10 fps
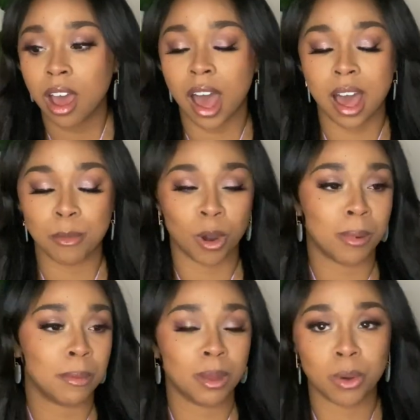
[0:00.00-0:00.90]
Um, or
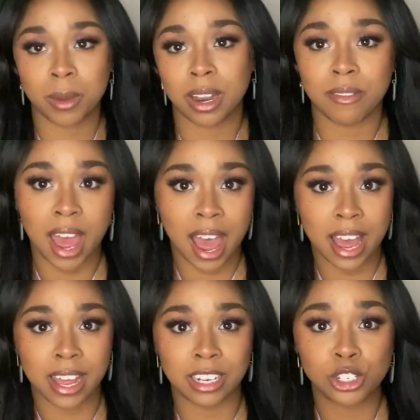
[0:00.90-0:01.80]
maybe women have
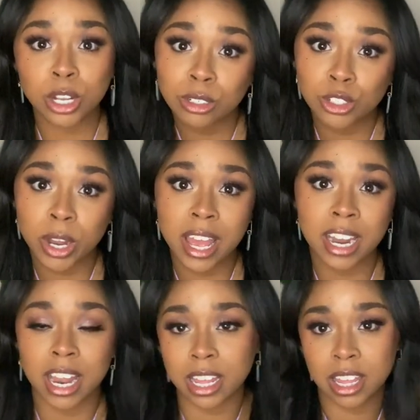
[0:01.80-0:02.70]
had children
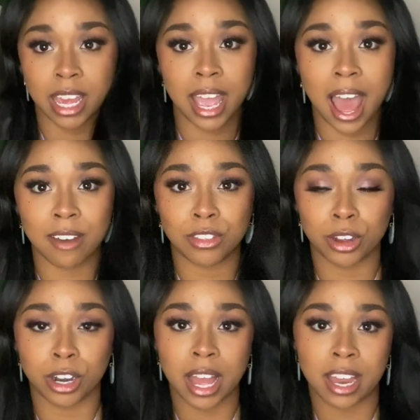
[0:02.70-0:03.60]
and they have
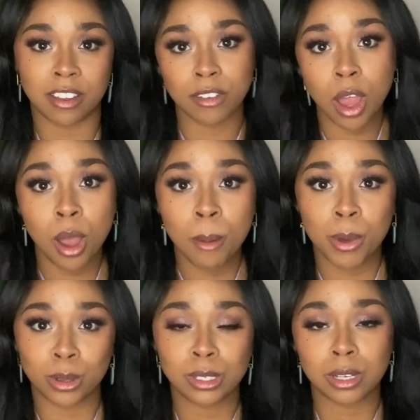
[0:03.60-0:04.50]
their kind of
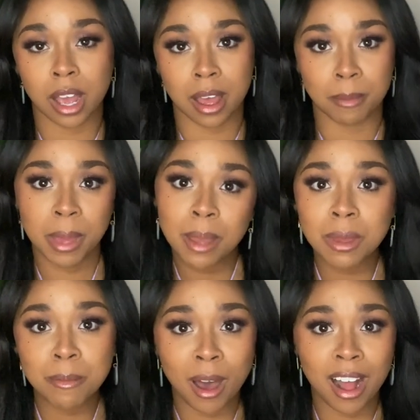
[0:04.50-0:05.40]
post uh,
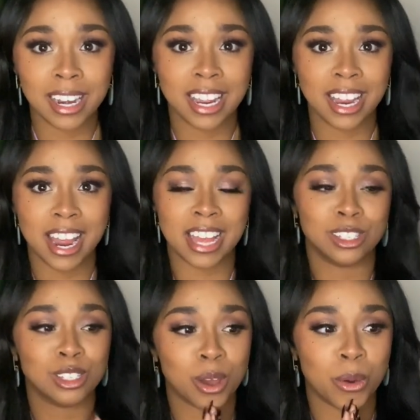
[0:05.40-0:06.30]
baby body. And
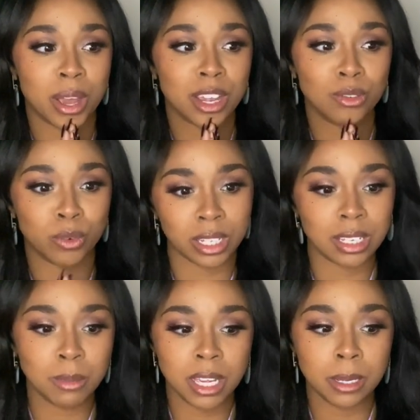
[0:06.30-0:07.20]
so it can really
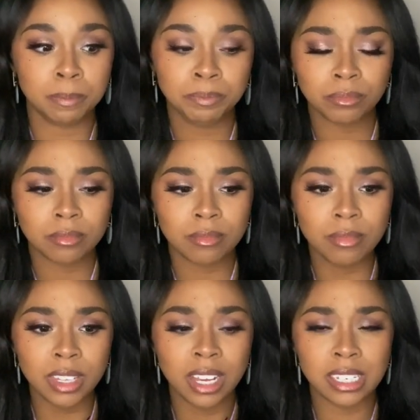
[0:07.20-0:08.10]
be
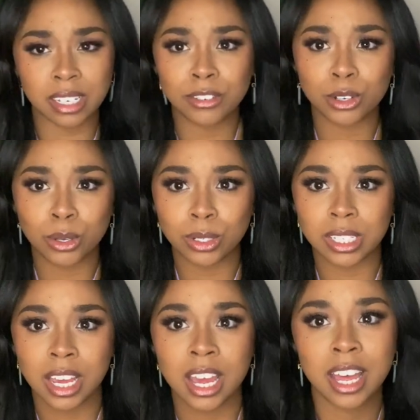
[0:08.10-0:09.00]
a difficult
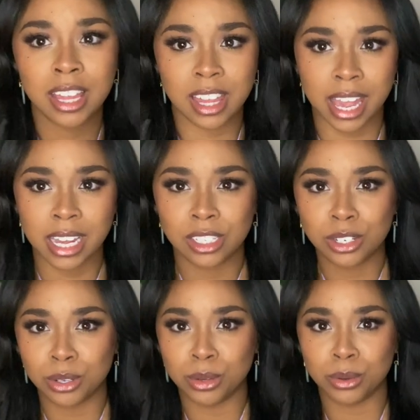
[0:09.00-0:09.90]
thing
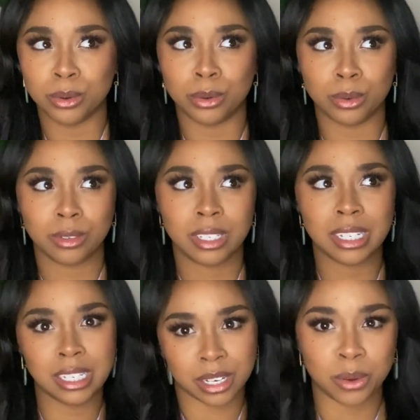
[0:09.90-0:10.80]
to to
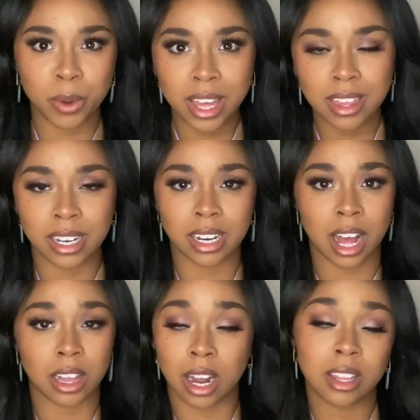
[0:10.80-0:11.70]
deal with. And
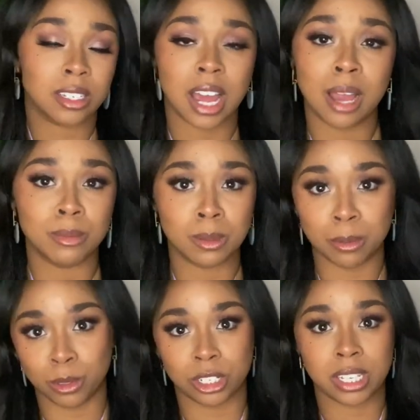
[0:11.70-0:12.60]
a lot of the times
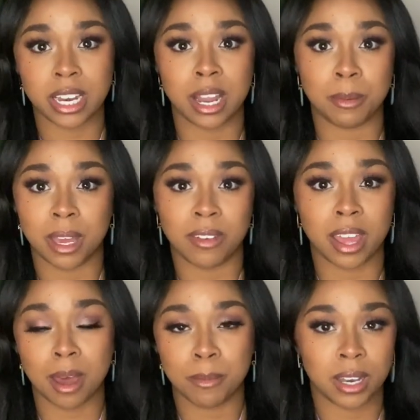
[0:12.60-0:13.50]
people just end up giving
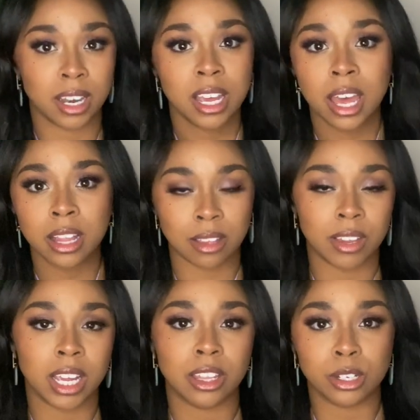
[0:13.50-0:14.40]
up and
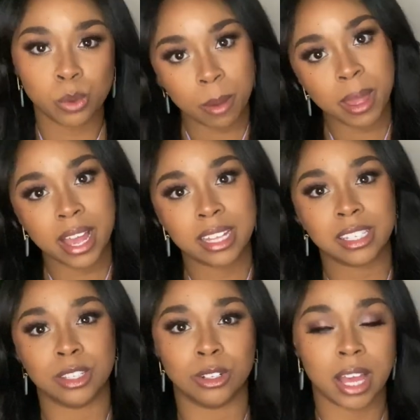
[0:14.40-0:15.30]
living in their sweatpants
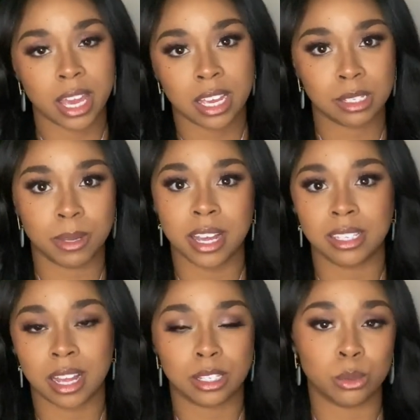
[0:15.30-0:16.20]
and their leggings because
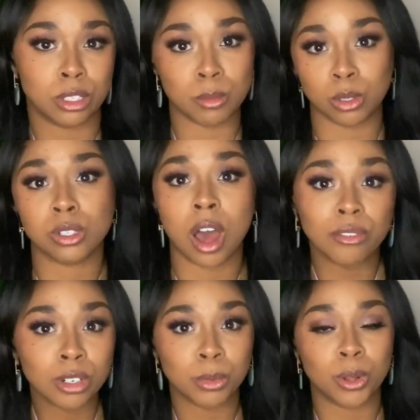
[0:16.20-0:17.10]
that's what's most
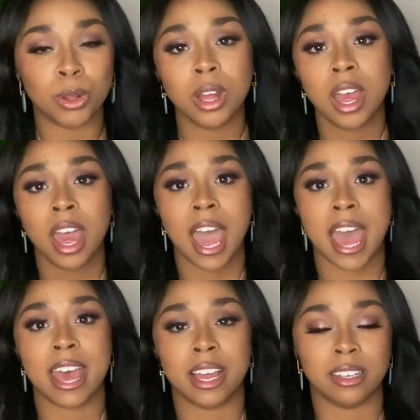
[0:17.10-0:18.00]
comfortable.
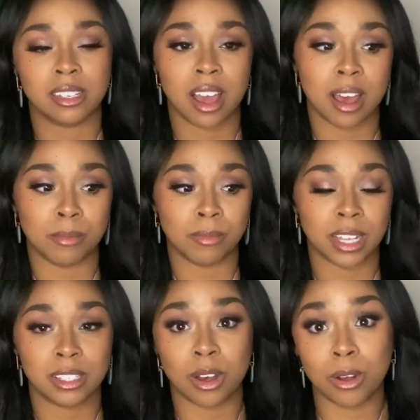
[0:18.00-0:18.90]
And um,
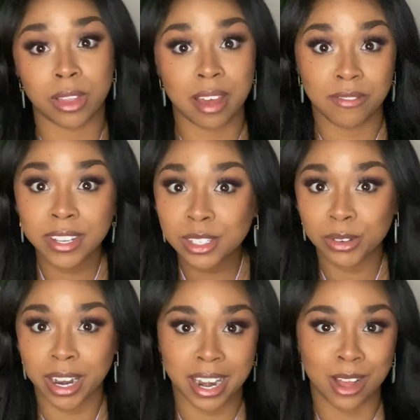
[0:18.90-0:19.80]
that's all that fits
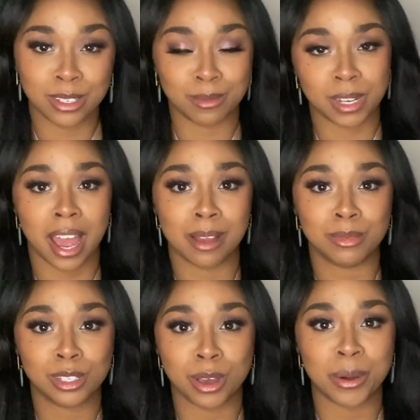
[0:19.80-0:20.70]
right now sometimes.
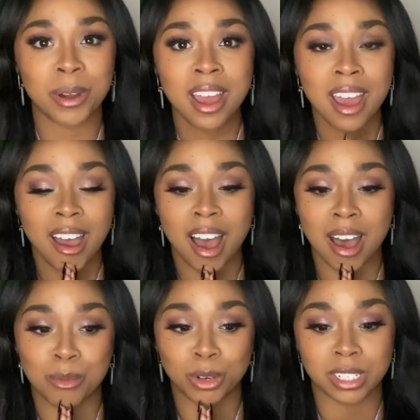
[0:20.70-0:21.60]
So
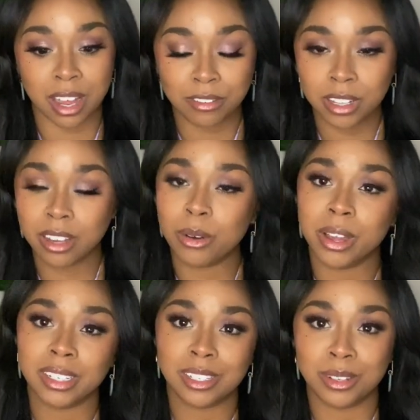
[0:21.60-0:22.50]
um, we're definitely
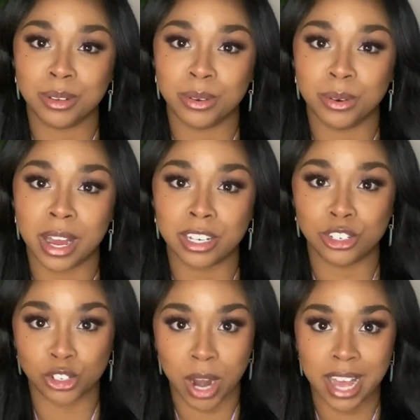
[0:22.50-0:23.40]
going to
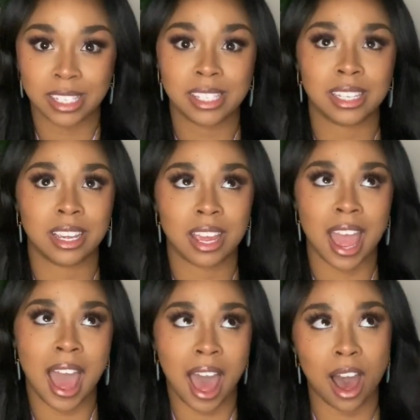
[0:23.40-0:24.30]
address
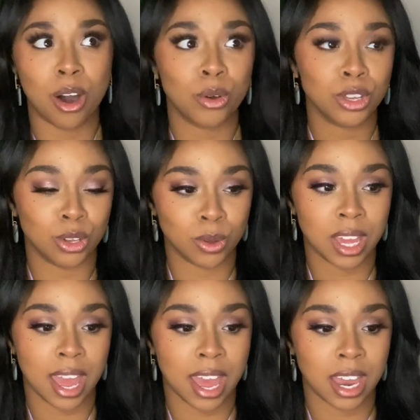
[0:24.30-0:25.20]
how you
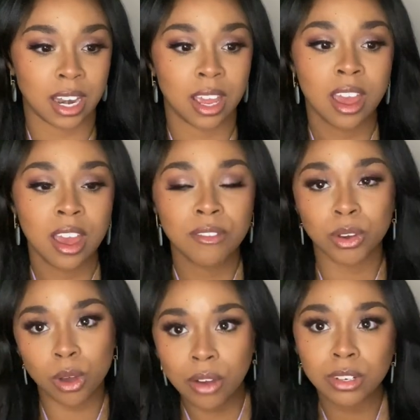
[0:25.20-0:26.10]
can feel
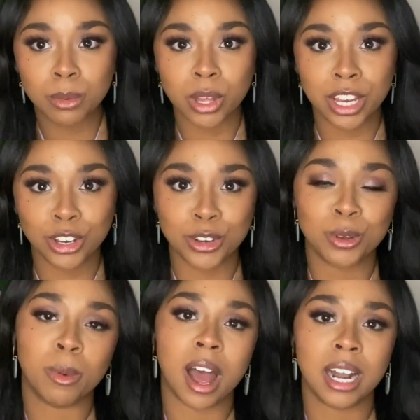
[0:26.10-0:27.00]
comfortable in your new
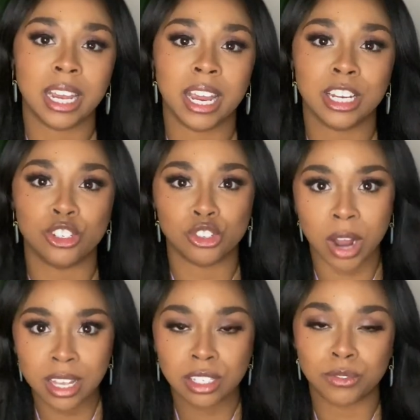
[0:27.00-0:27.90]
body,
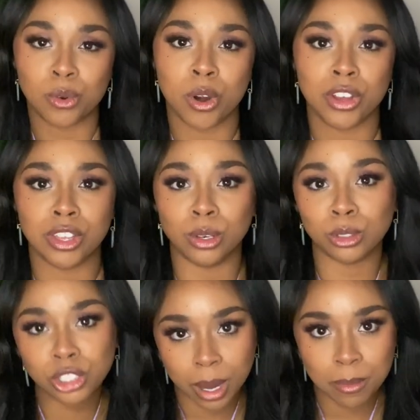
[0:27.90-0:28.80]
dress for the new
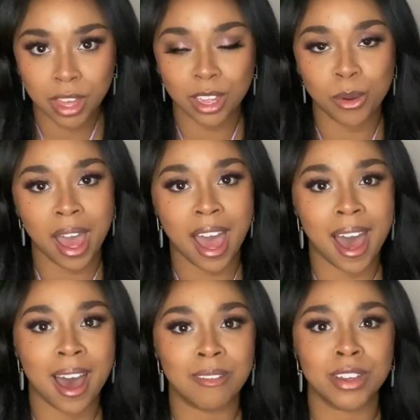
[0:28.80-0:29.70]
shape that you
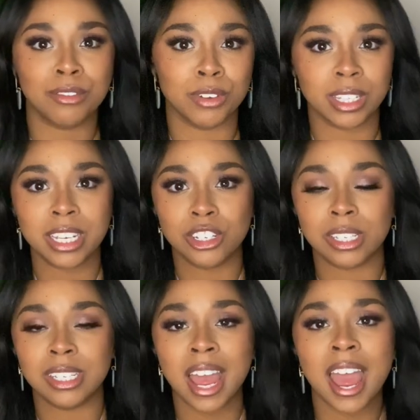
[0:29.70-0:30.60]
have, and really
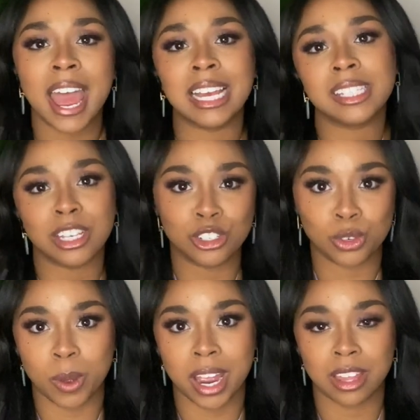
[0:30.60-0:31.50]
just
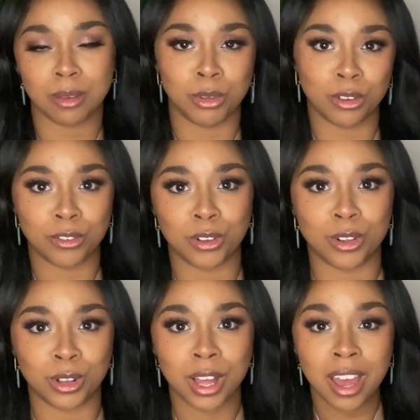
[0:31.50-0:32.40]
accentuate the
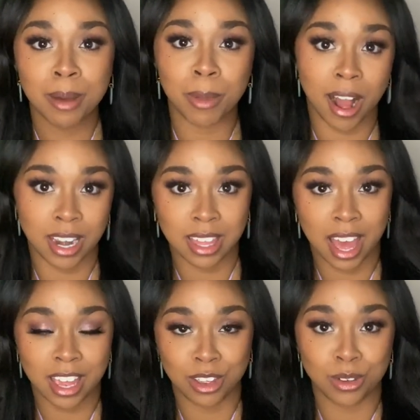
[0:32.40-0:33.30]
beautiful body
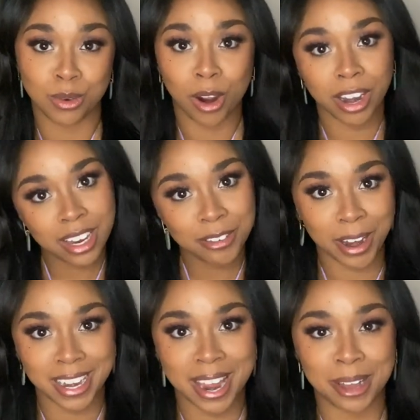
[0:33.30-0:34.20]
that you are in
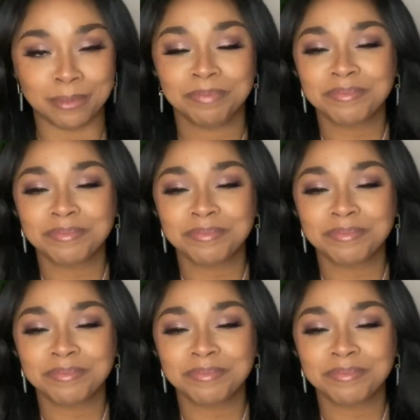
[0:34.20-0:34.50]
right now.